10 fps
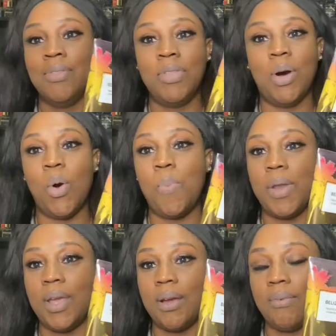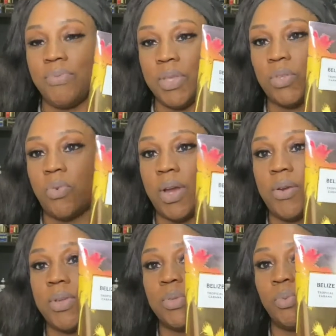the opening of this
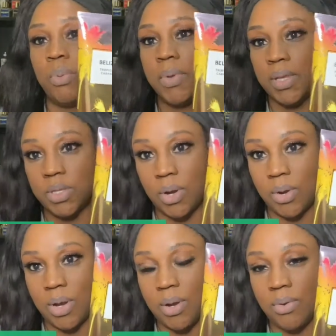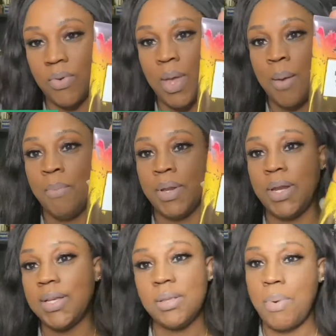fragrance would be a turn off, but it
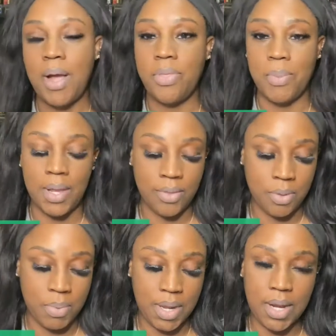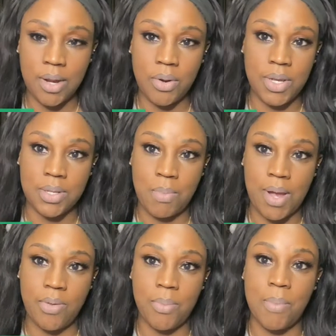doesn't bother me. The banana note doesn't
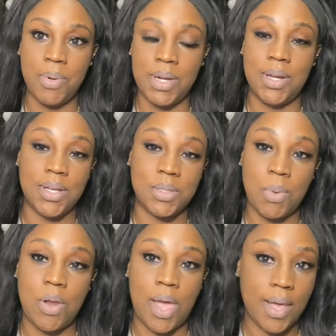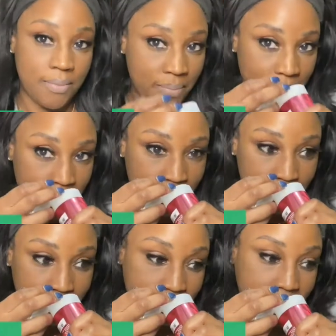bother me, but it does smell like,
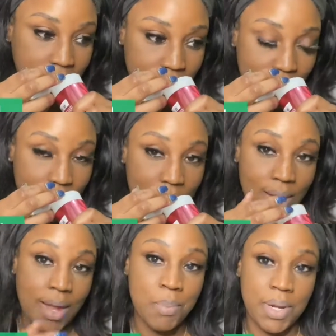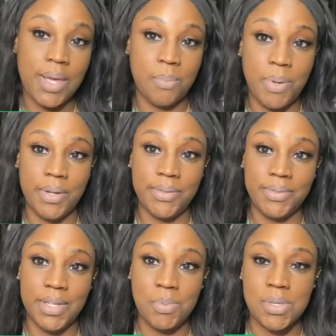like a banana peel.
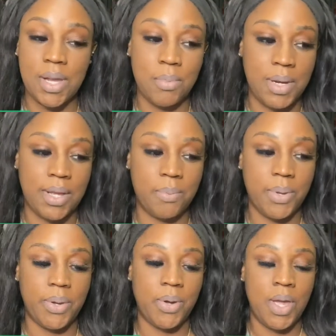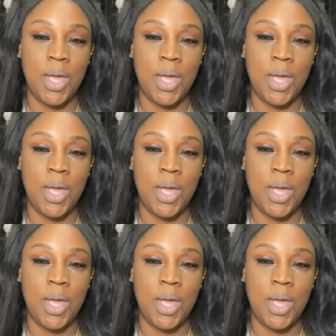It smells like a banana peel.